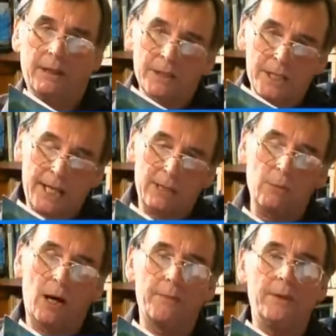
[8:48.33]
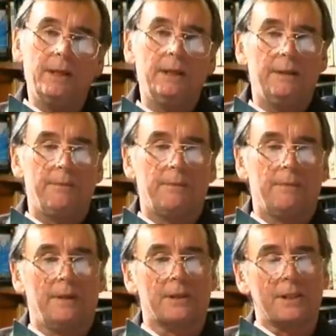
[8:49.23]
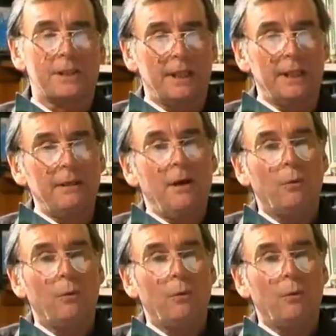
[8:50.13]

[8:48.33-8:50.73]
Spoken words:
The second one is to see